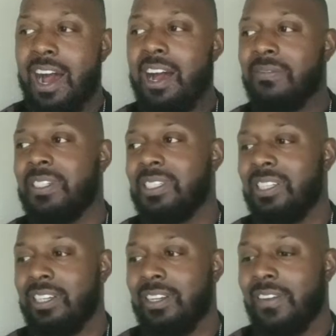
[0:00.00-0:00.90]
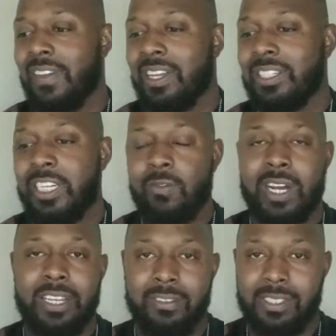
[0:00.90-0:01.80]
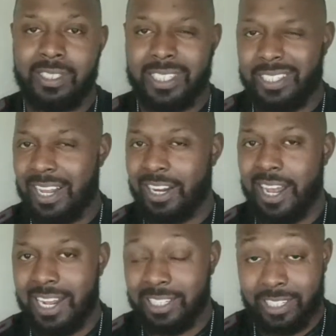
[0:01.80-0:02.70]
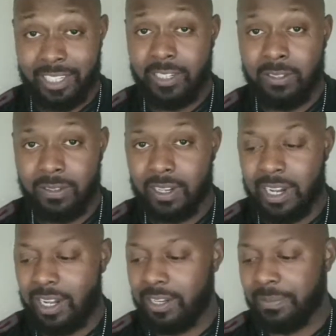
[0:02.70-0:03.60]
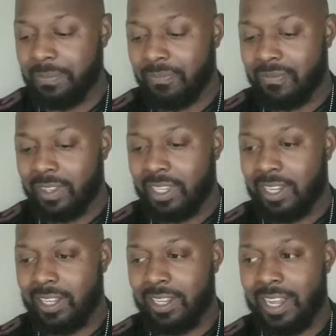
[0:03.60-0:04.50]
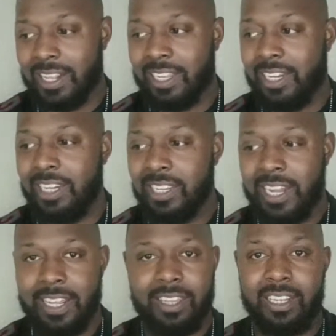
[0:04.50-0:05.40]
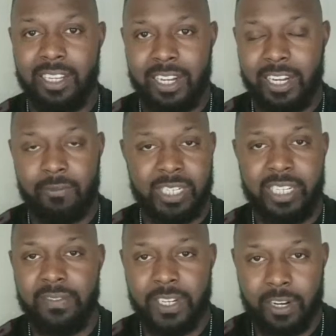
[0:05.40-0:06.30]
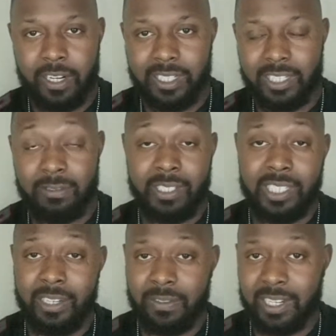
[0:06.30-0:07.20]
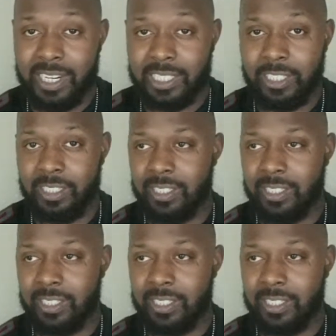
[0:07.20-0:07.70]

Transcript: Obviously, T.Y. Hilton is that guy still. I think he led the league in receiving yards as a receiver last year.